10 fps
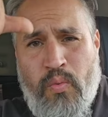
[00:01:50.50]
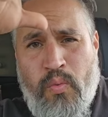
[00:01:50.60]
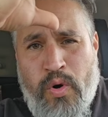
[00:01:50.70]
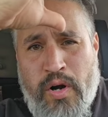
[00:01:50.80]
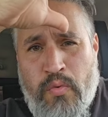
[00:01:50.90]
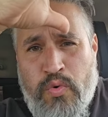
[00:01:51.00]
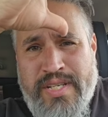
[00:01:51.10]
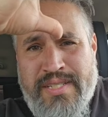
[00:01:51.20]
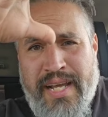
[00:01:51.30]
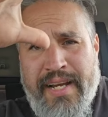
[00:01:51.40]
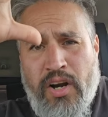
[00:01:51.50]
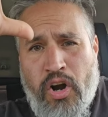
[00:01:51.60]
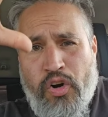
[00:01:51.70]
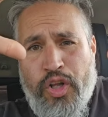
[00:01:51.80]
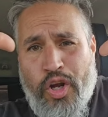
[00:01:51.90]
resetting
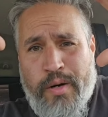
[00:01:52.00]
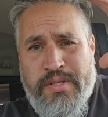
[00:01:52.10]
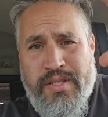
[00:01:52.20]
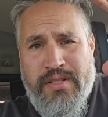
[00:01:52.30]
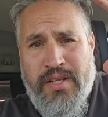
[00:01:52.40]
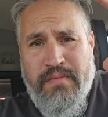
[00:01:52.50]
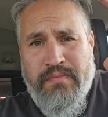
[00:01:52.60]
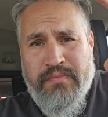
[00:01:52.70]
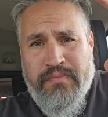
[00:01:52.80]
our alarm system,